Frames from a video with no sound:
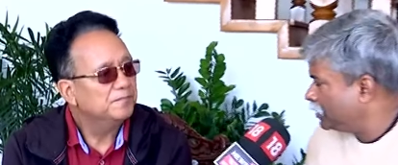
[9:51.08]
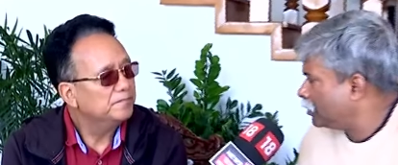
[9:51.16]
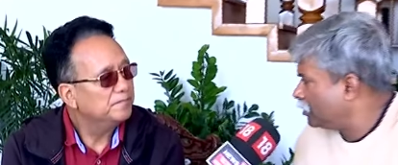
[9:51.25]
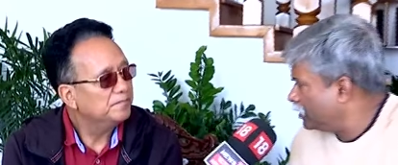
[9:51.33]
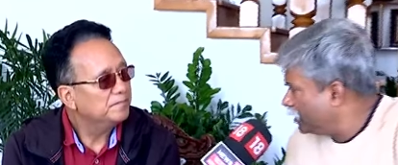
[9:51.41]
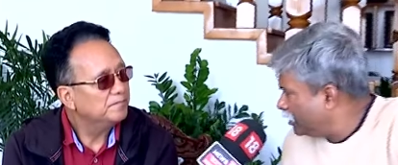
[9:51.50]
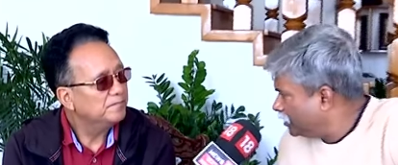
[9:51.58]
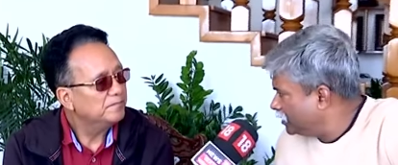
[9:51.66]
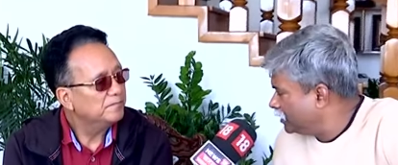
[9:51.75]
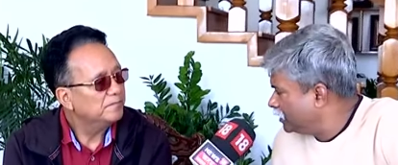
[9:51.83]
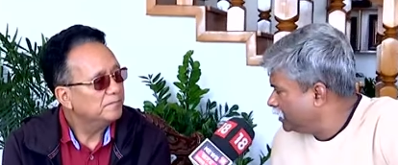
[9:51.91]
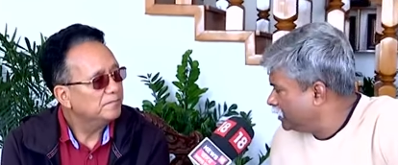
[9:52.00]

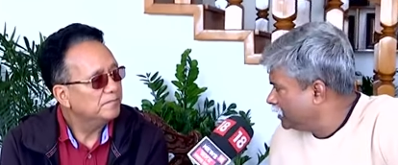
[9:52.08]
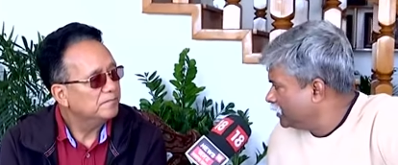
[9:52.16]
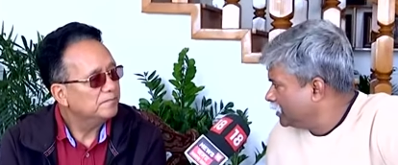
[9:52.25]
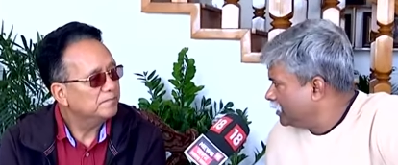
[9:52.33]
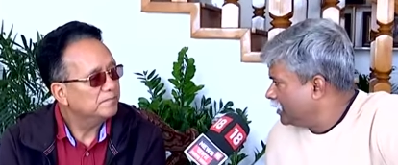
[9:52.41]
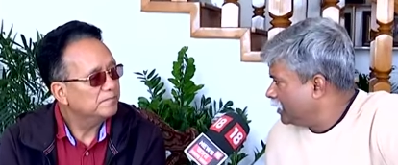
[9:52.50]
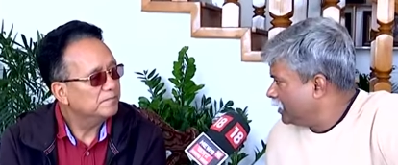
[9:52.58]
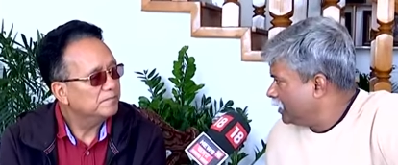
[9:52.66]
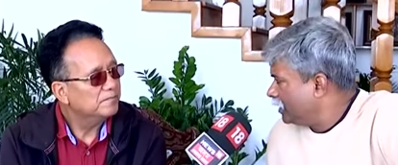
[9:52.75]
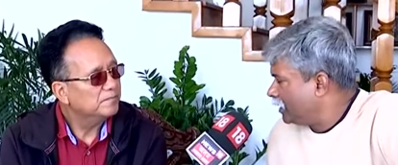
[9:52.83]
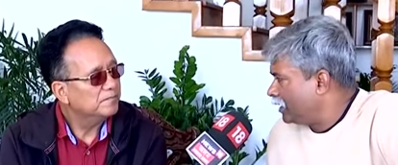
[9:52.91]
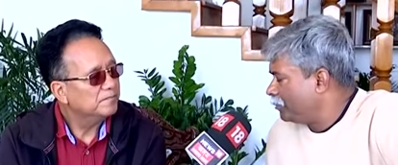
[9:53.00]
Speaker 1: solidarity.
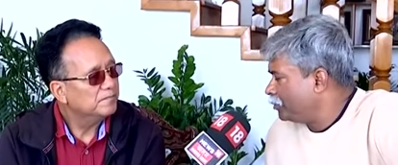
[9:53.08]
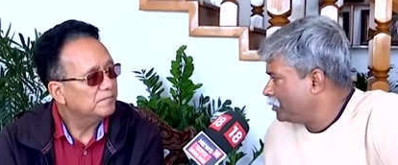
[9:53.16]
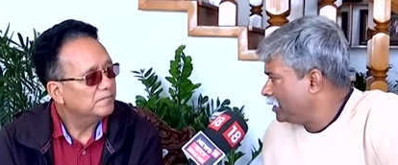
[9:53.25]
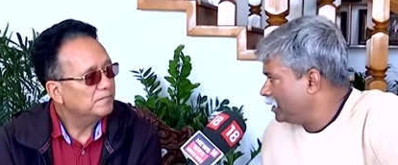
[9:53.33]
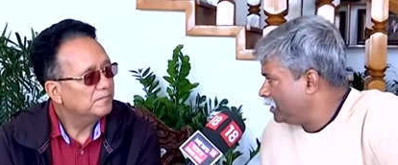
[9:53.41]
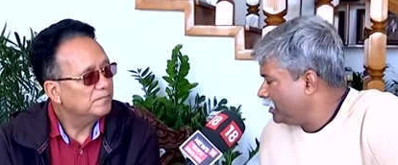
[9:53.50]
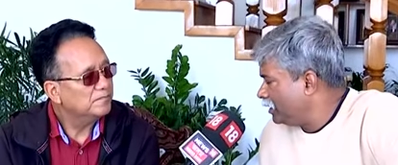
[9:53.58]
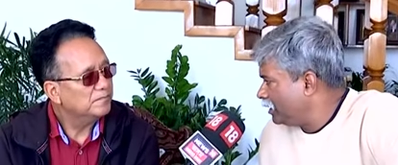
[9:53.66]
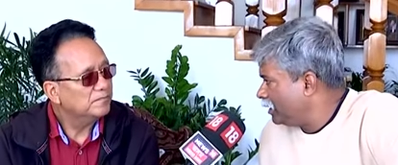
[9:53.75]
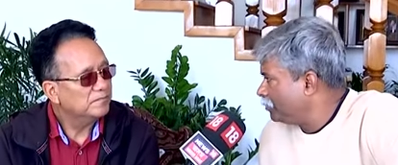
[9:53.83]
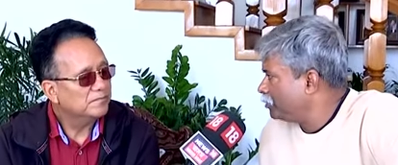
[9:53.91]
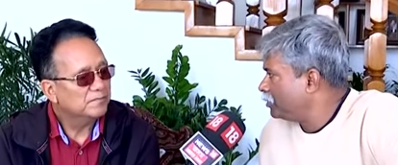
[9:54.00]
He came to he, he
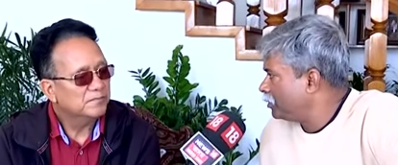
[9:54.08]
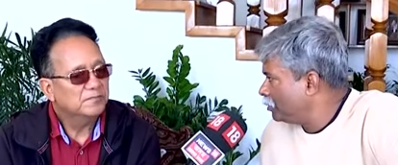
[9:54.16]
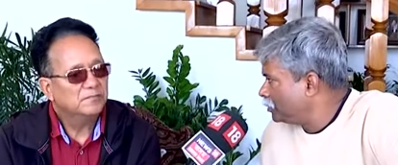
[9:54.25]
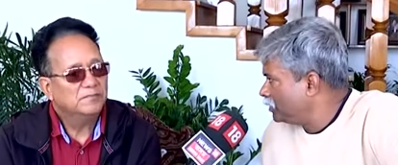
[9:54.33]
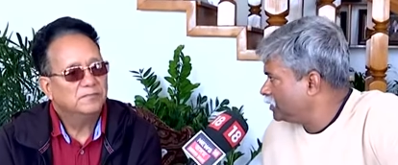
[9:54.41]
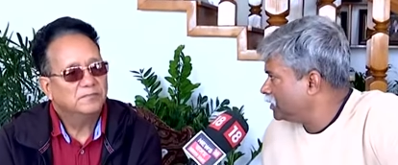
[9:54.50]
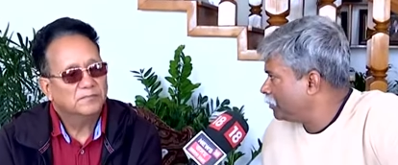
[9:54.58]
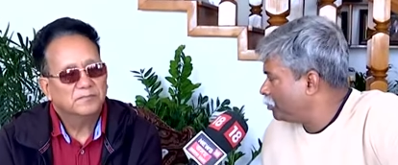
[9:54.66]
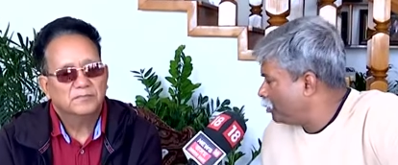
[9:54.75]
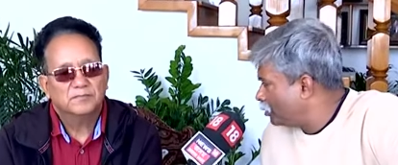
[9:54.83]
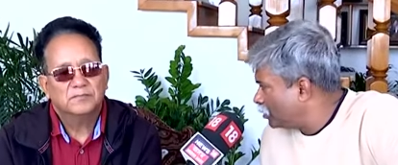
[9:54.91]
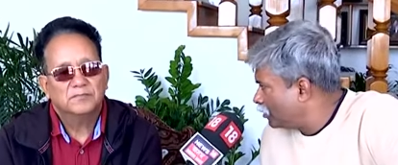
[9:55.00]
came to the roads in
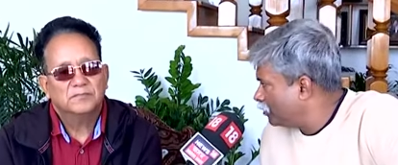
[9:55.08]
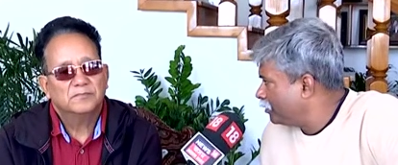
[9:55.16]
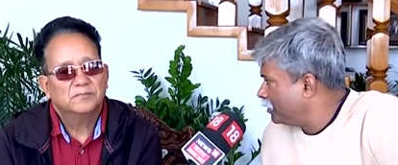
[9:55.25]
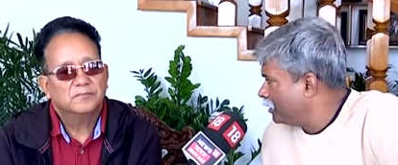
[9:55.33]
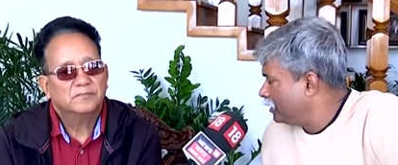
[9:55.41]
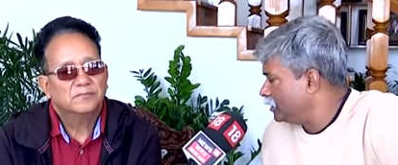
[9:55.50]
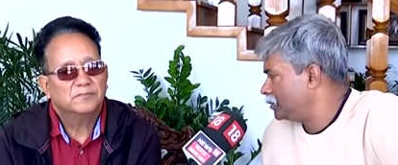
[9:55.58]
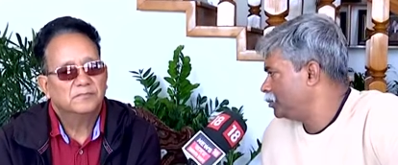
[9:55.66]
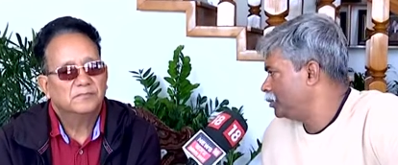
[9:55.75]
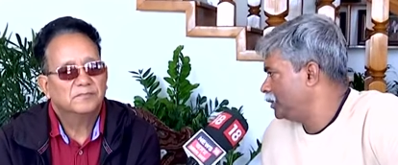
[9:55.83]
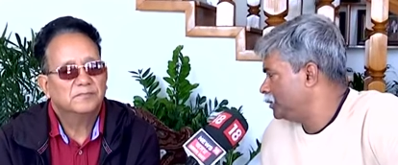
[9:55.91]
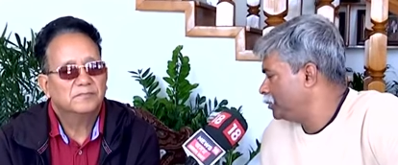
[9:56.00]
support of these
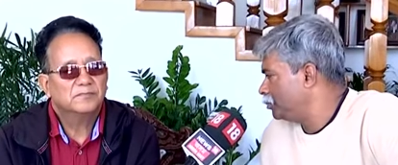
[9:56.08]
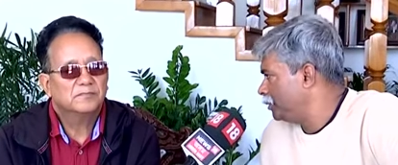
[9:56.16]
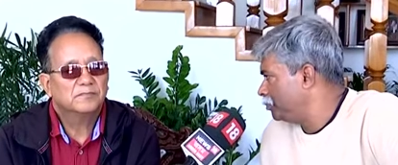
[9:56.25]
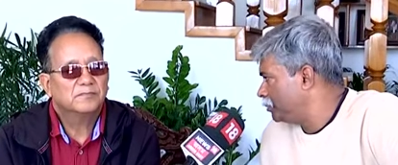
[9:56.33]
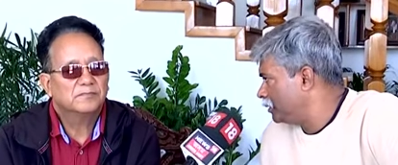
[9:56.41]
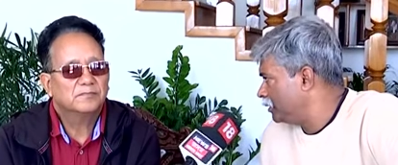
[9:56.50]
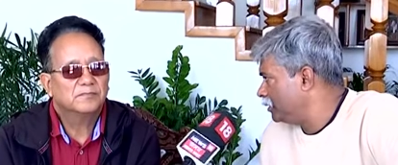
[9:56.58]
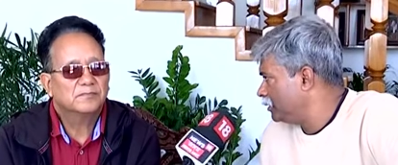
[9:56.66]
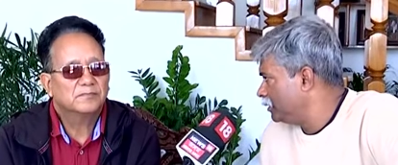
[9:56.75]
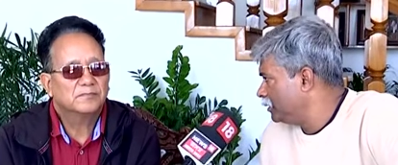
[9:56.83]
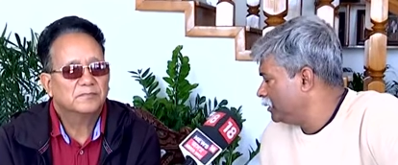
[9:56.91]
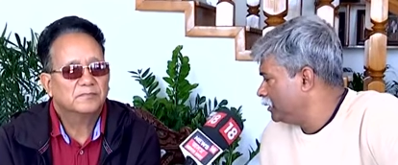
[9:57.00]
Kukizo people.
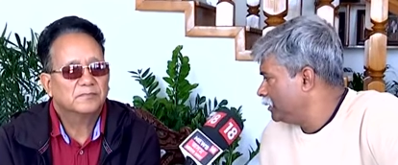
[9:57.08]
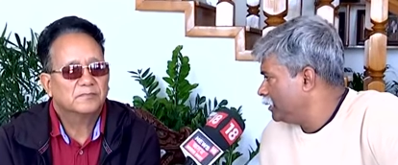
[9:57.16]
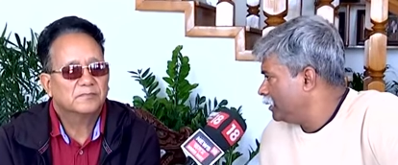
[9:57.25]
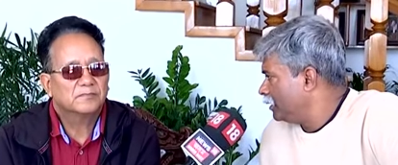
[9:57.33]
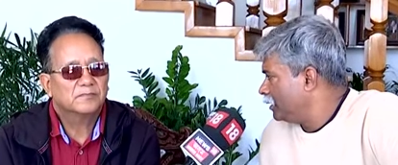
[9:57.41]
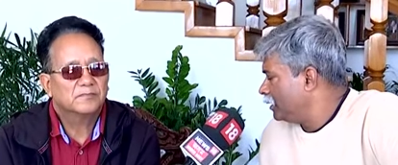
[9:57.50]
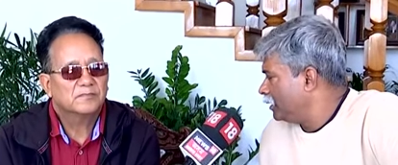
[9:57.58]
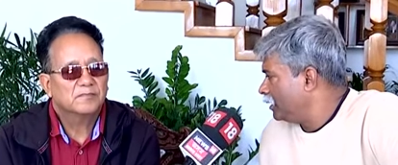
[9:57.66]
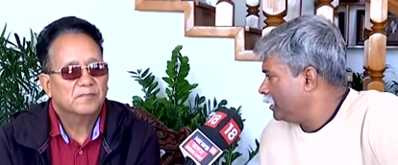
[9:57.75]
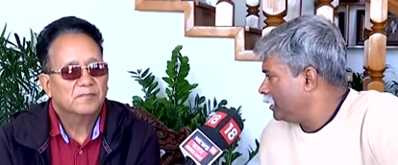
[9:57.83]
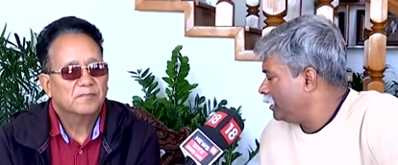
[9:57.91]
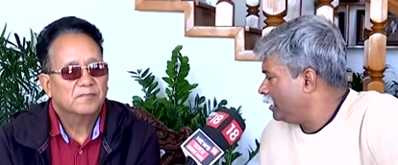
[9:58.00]

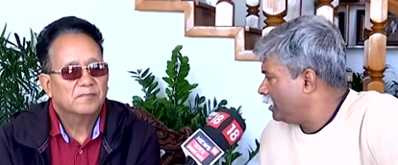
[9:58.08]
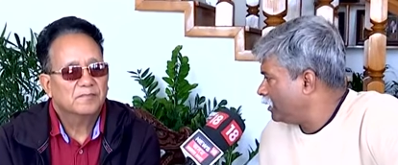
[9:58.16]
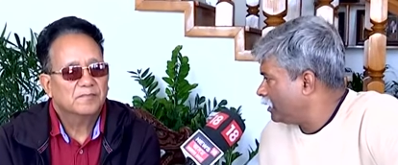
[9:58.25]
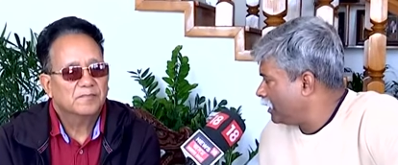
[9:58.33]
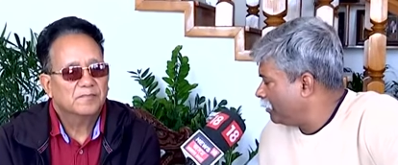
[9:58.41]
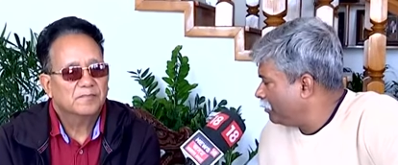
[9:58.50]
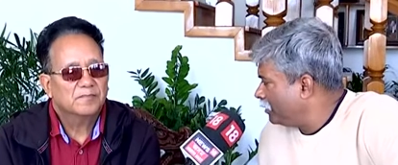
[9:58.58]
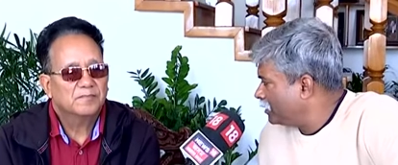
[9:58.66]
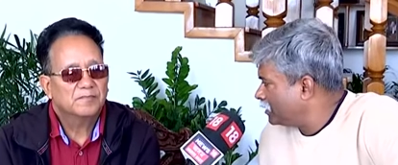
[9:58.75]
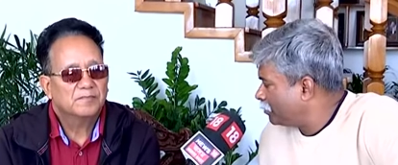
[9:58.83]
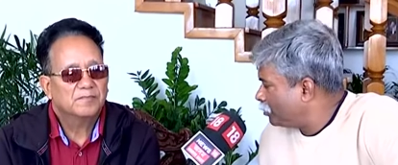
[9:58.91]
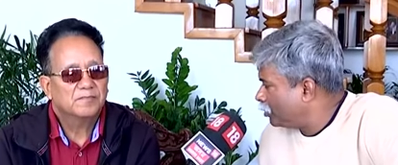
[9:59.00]
He came
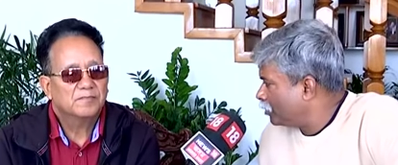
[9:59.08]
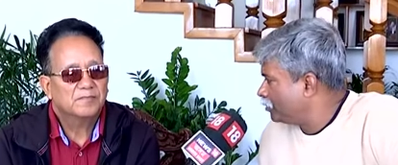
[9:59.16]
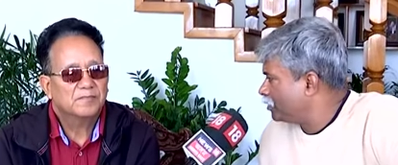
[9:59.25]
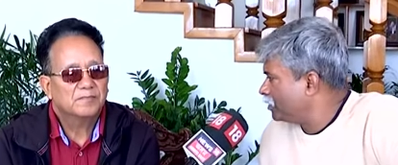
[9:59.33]
in support of